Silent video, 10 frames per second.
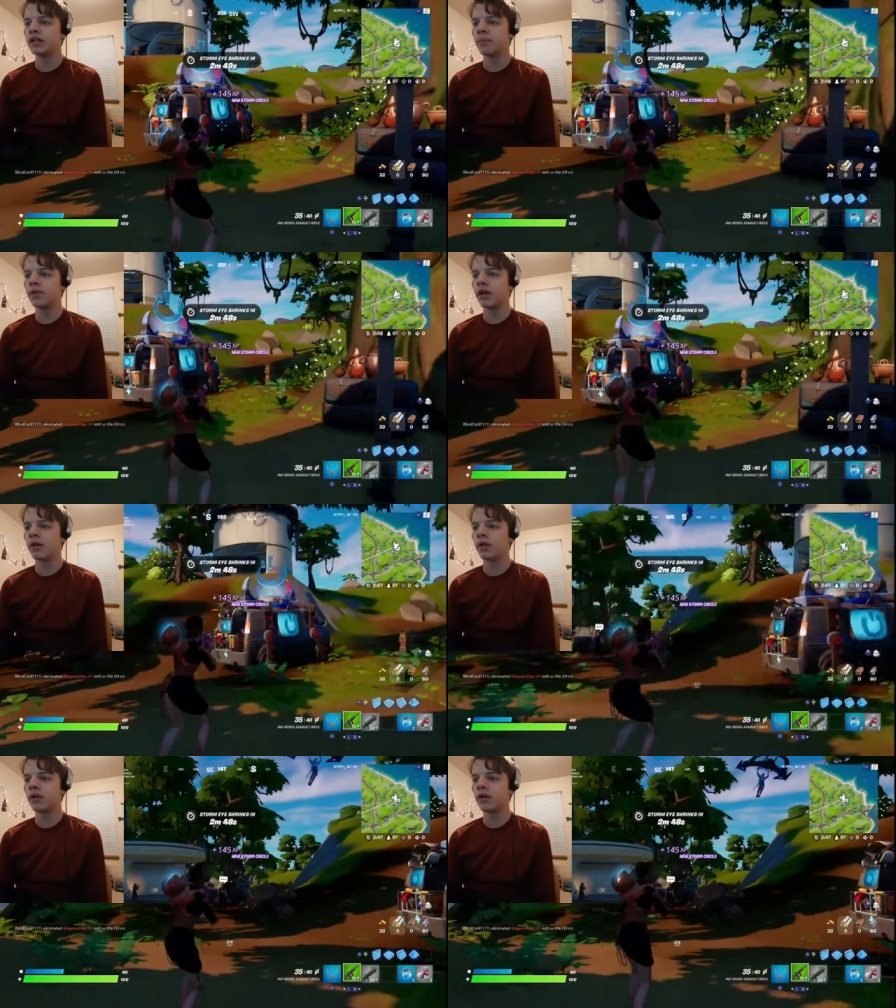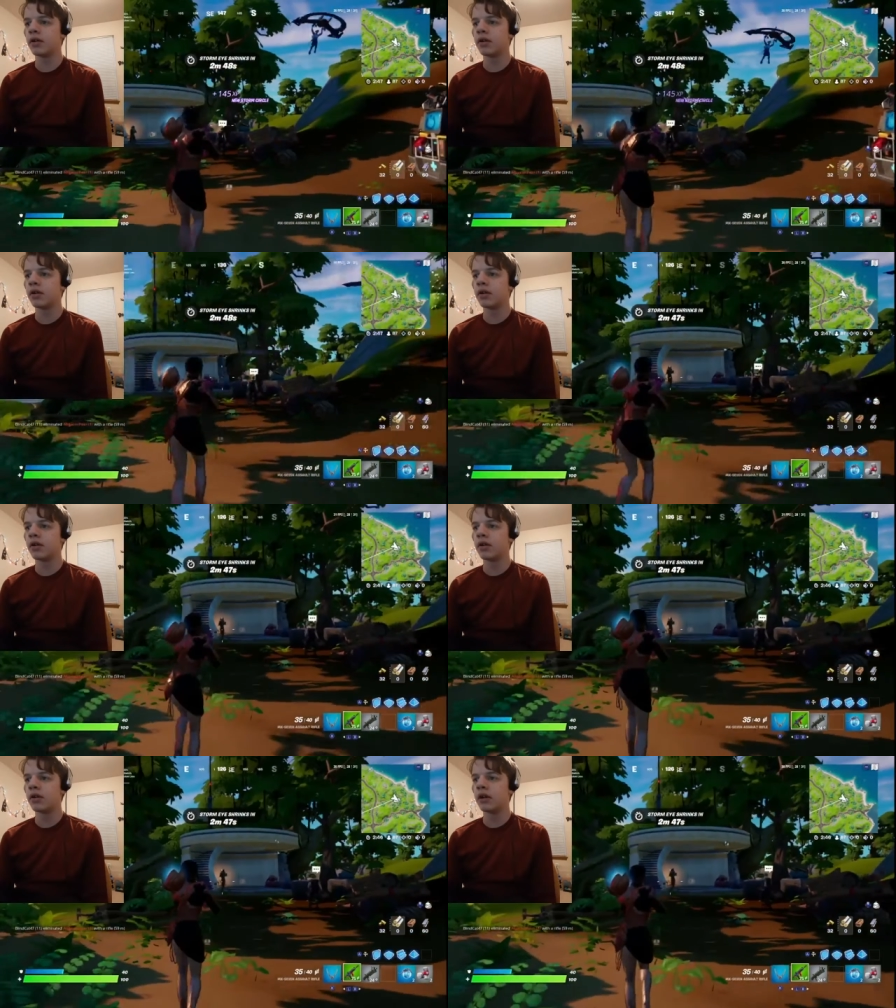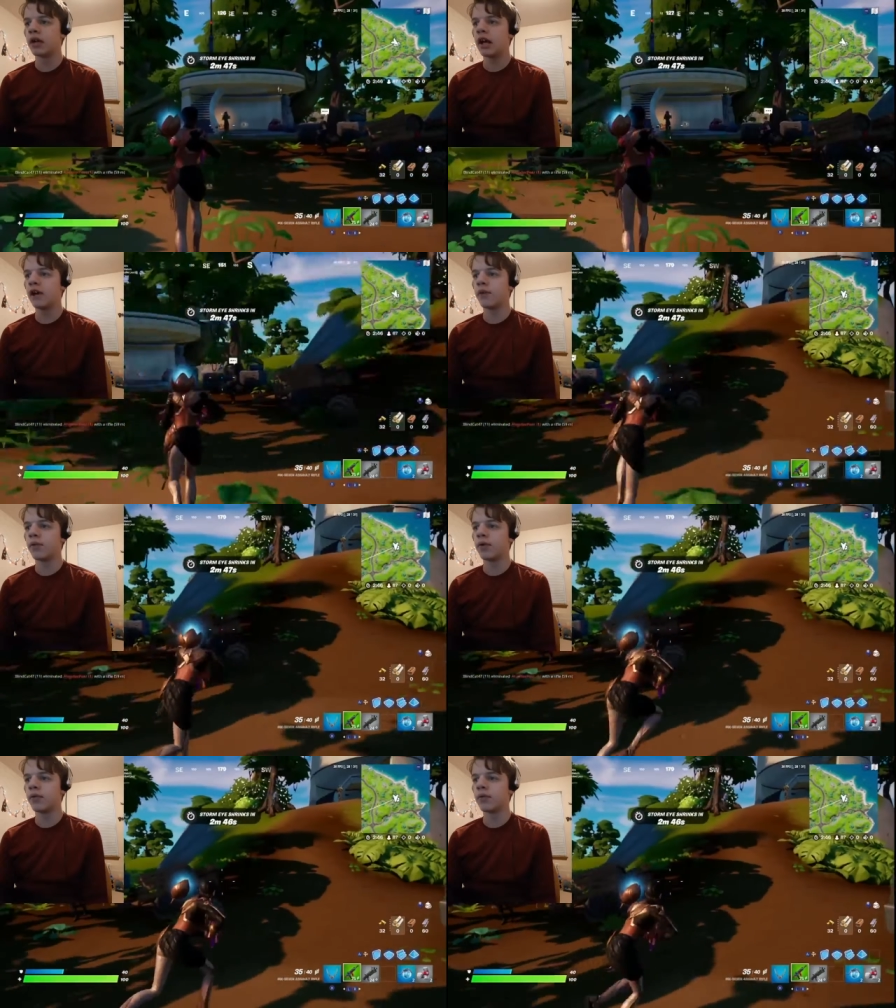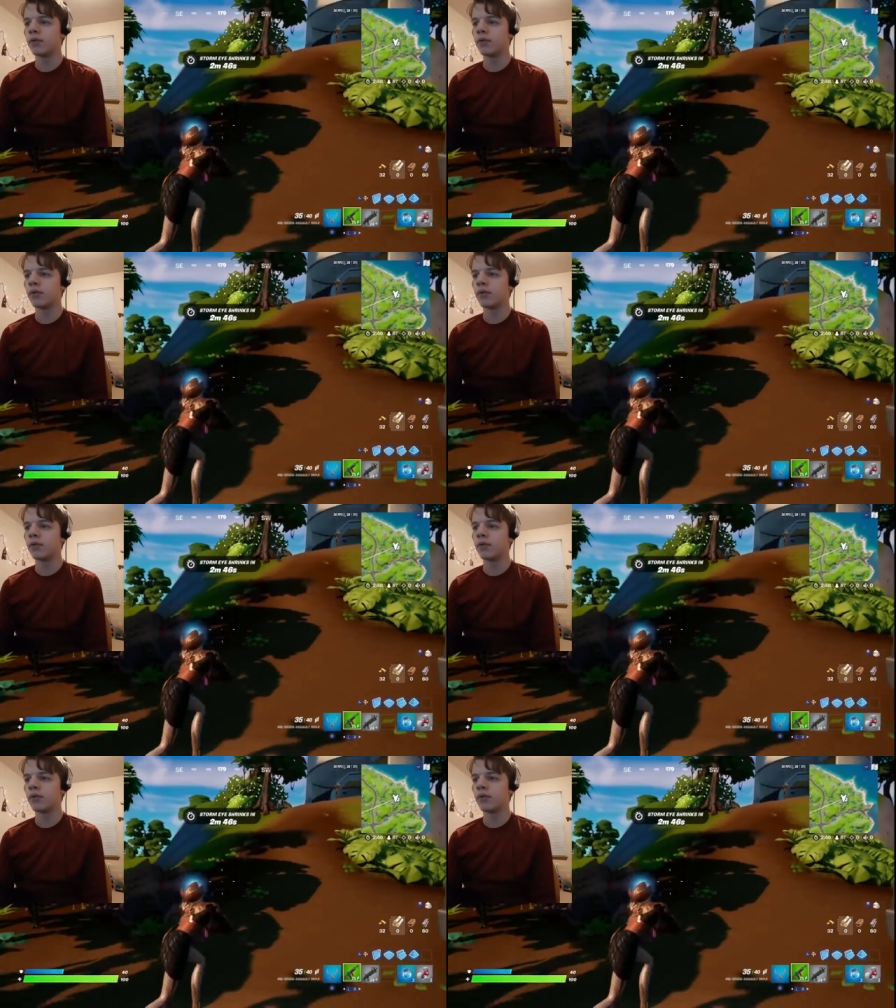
up there. Hey, yo, bro.